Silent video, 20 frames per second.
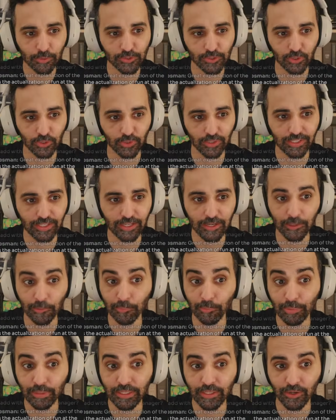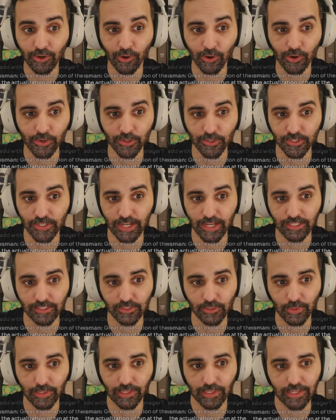are like a bit harder to add.
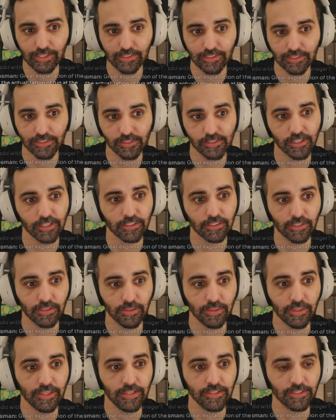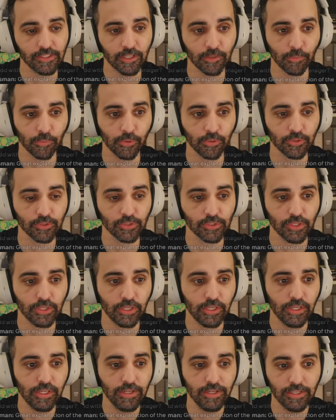So I'd like to stick to these numbers,
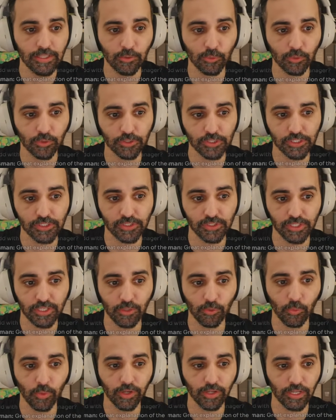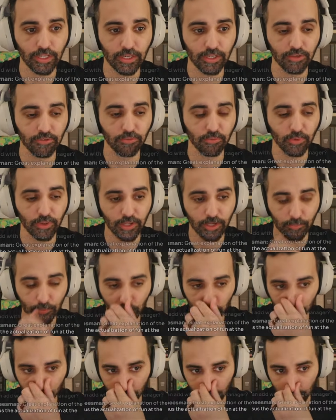and we'll just see what kind of
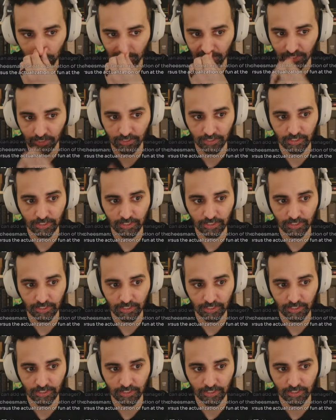multiples we get.